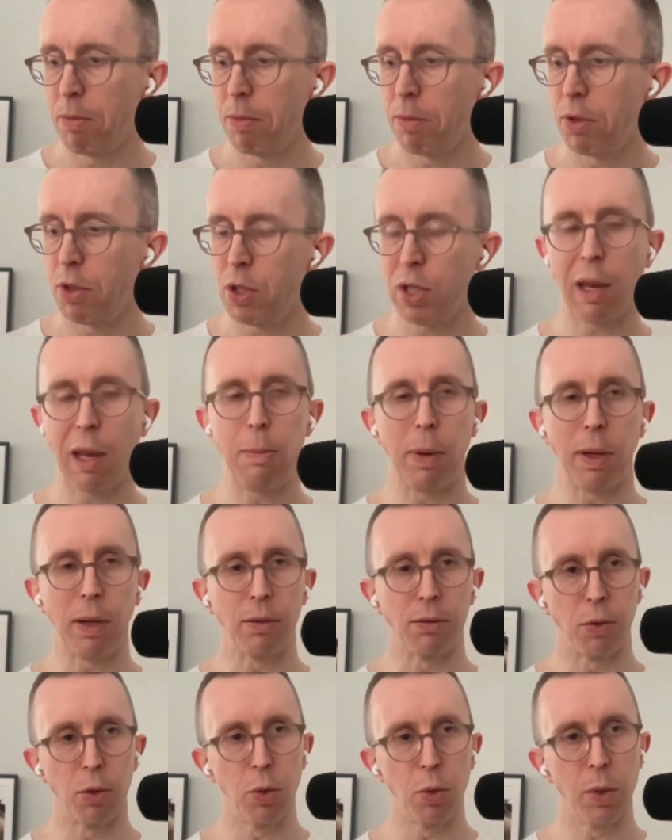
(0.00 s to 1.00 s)
skipping
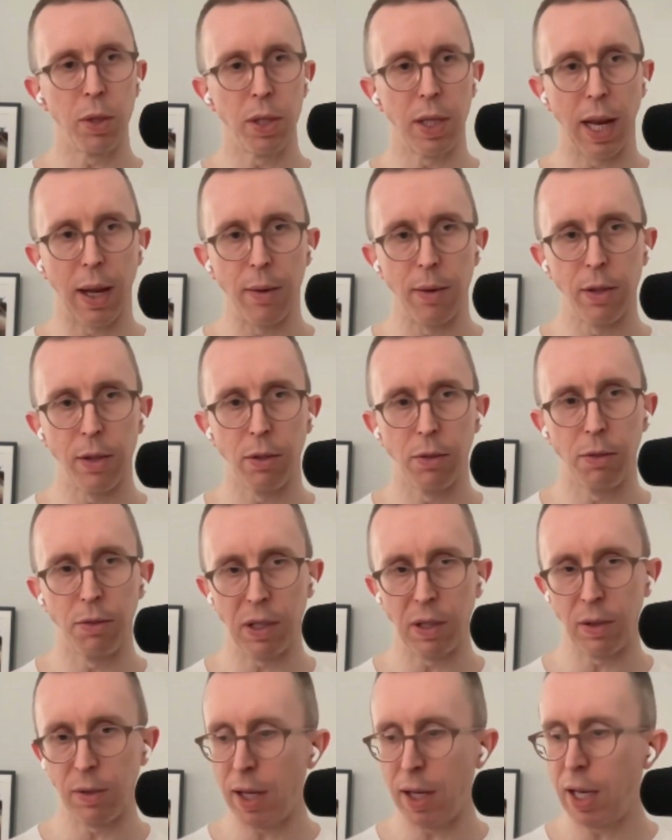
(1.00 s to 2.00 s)
forward now a good
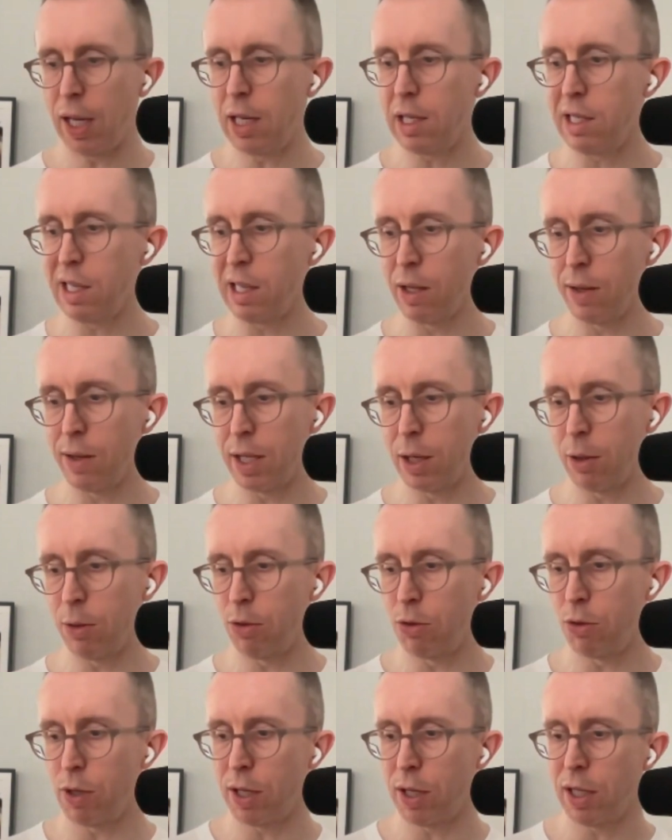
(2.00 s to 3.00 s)
few years, you know, I don't
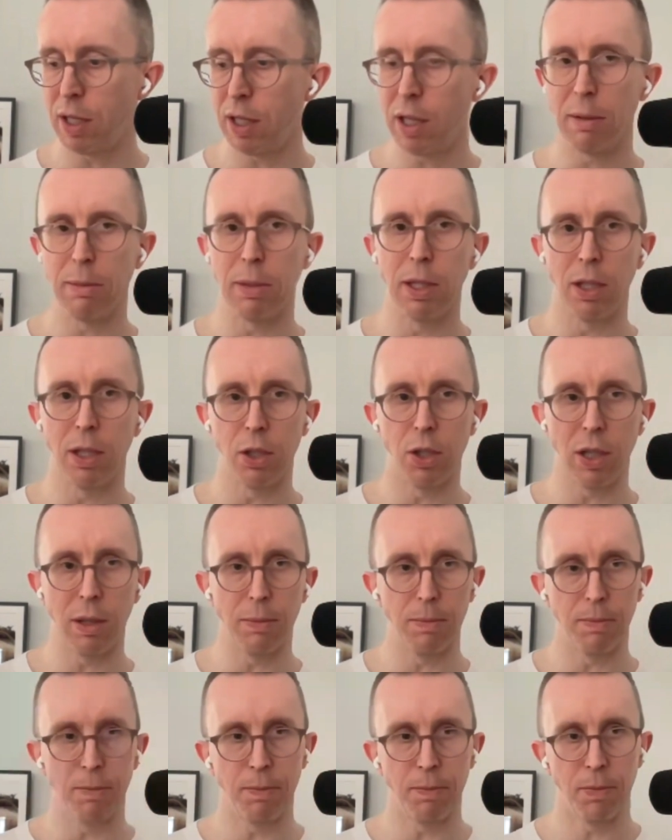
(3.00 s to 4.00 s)
drink. I'm in the
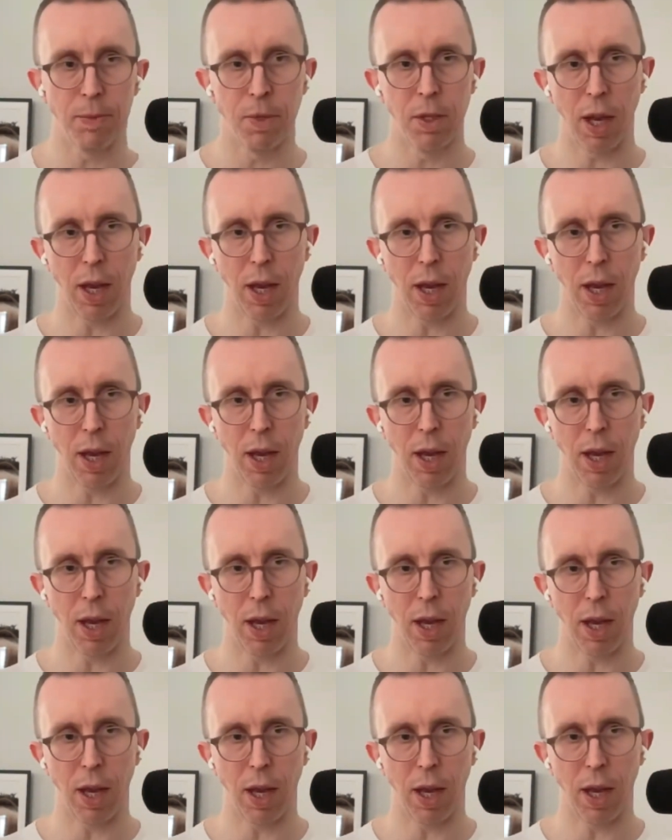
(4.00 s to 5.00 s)
gym
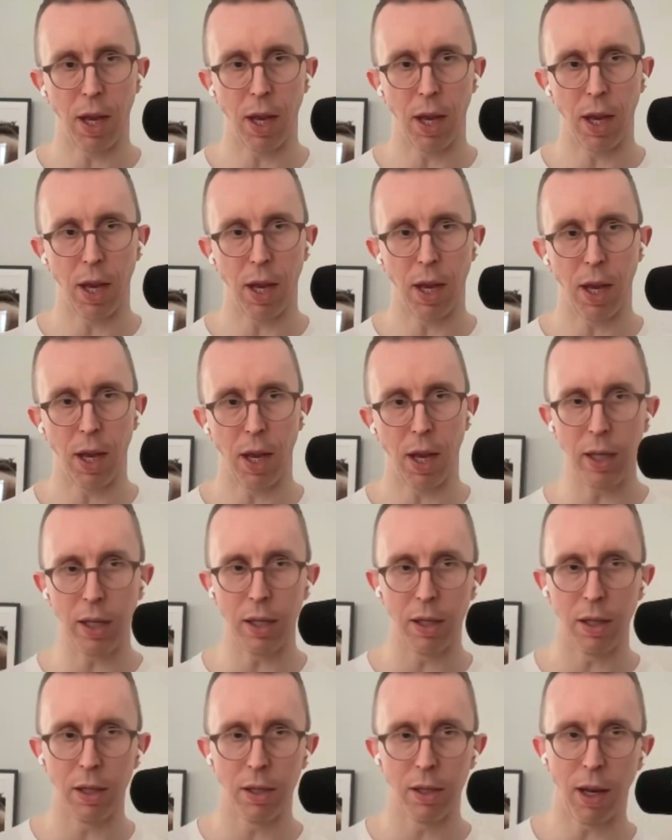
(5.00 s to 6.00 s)
6 days a week,
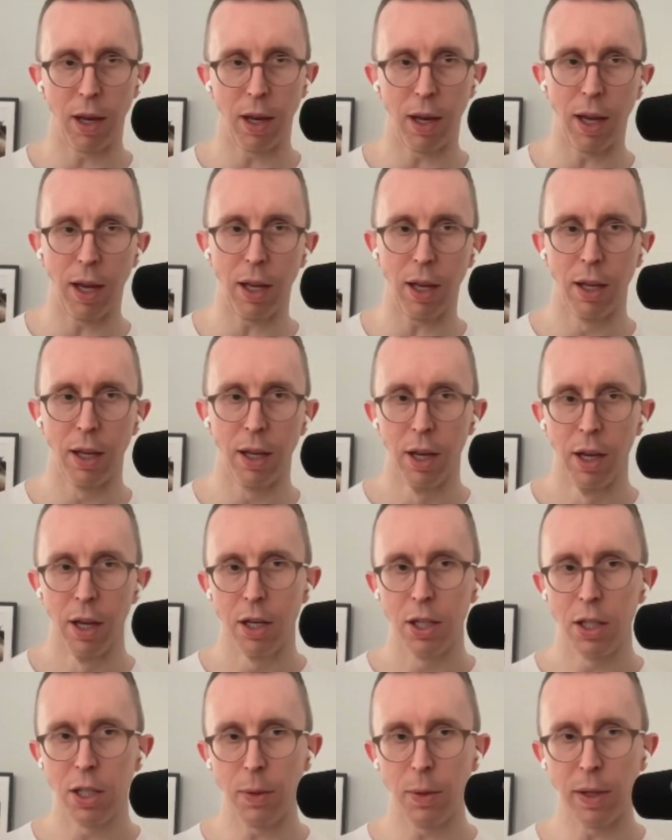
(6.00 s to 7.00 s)

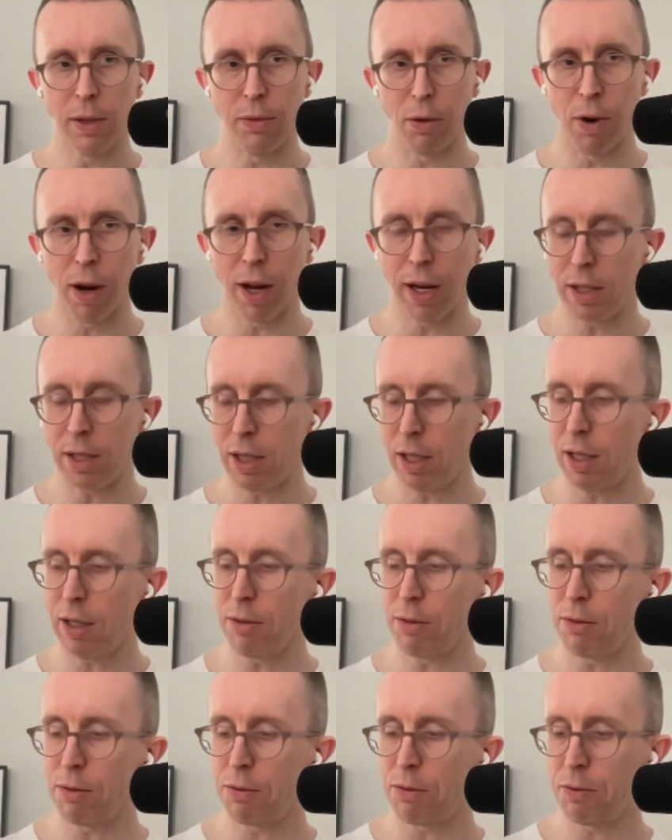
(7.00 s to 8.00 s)
doing a variety
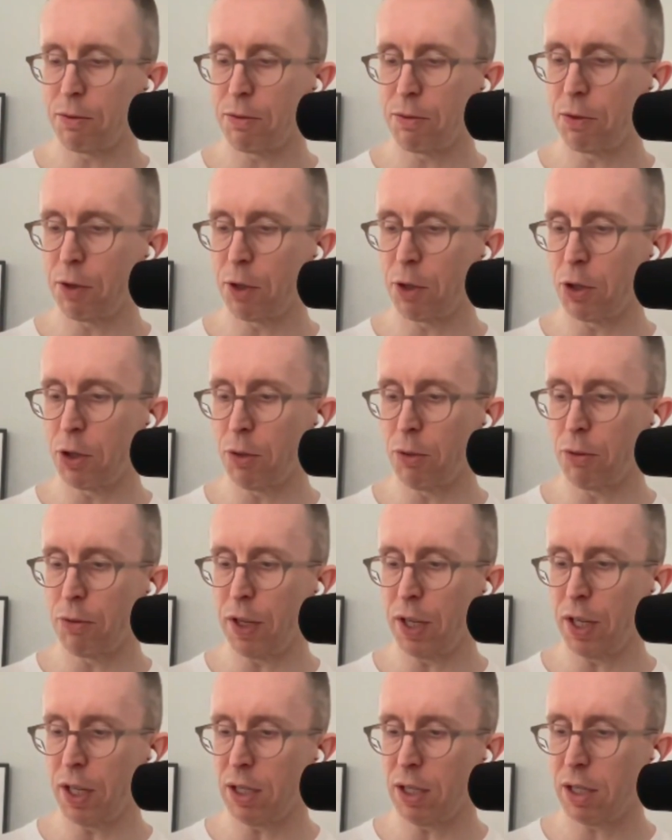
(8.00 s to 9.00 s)
of functional
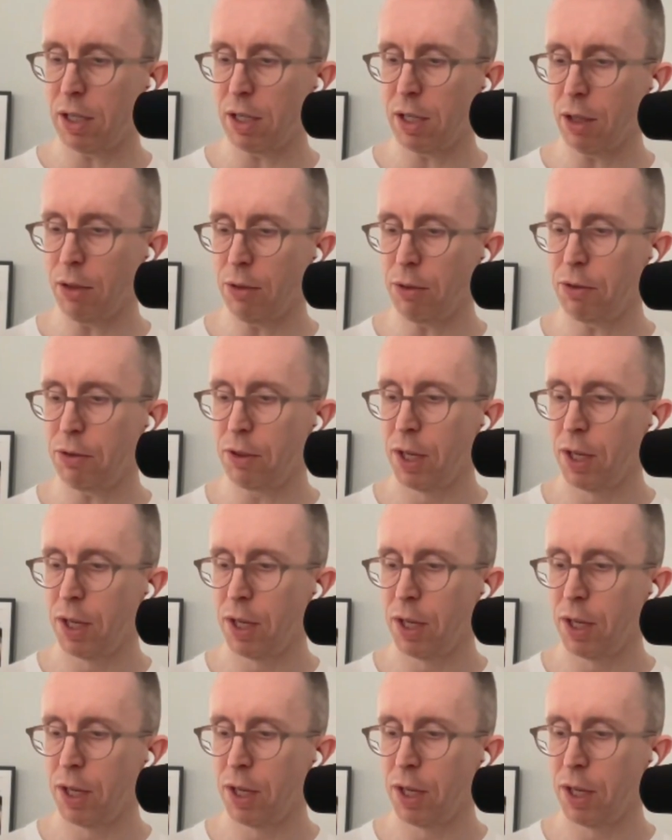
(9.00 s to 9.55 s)
fitness stuff.